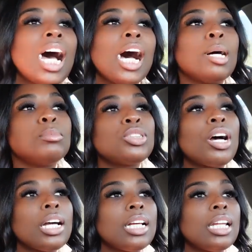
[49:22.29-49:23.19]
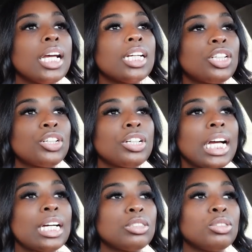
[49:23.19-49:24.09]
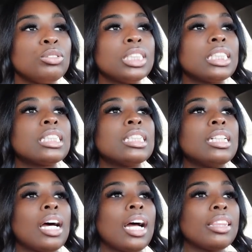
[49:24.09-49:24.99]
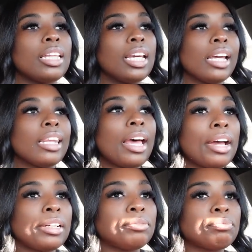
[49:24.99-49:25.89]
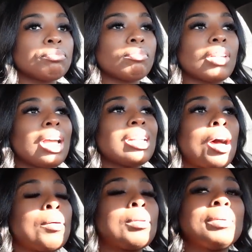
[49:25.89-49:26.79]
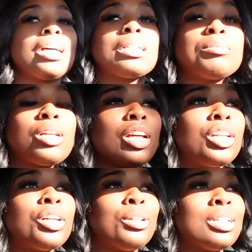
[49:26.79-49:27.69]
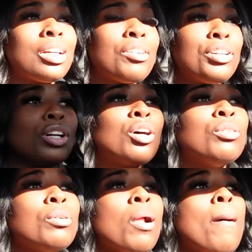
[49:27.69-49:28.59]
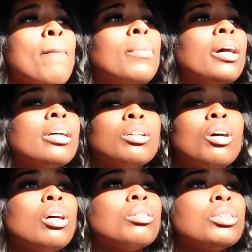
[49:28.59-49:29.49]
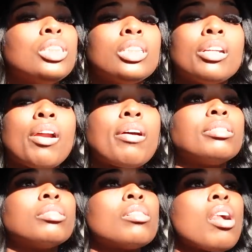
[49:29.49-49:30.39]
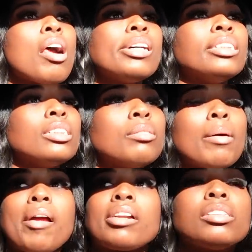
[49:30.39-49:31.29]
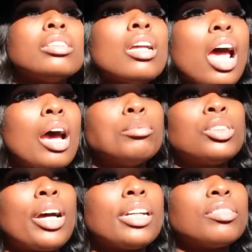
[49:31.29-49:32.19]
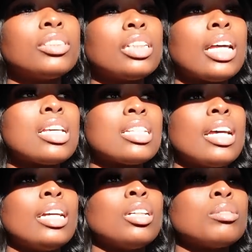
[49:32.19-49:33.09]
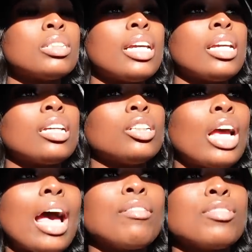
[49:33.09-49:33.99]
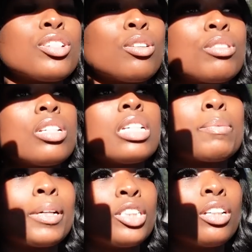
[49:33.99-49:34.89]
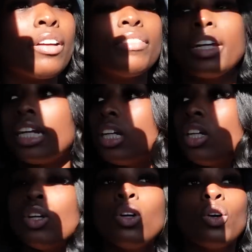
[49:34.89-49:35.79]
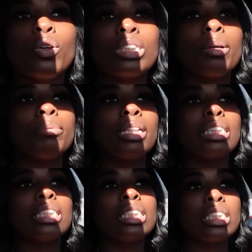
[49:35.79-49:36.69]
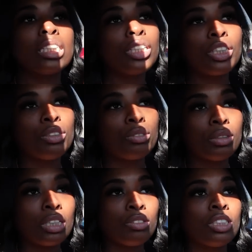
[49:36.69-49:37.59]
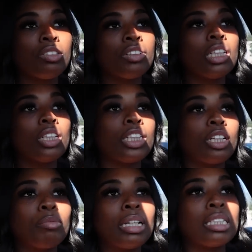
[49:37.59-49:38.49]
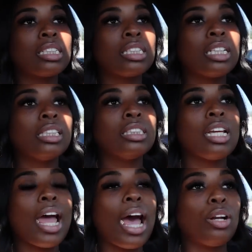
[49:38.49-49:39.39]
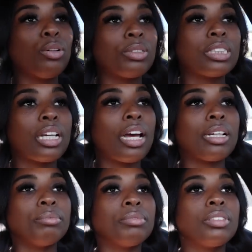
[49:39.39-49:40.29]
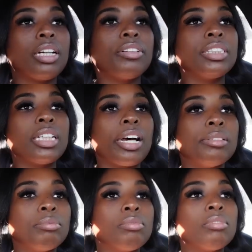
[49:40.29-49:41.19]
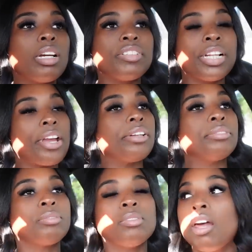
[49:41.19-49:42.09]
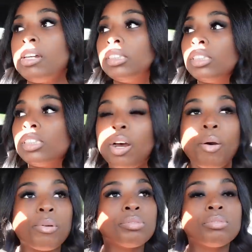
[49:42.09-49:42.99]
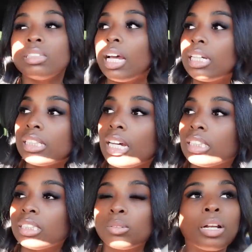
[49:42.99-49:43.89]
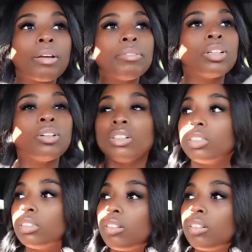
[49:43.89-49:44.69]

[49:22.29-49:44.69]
I'm trying to like learn how to just not think that um, let me not say I'm trying to learn because I already know. But oh shit, my bad. I'm trying to realize that it don't take having to go to a special event or something to just look cute. Like you should really look your best at all times, every time, every day. So that's kind of just what I've been on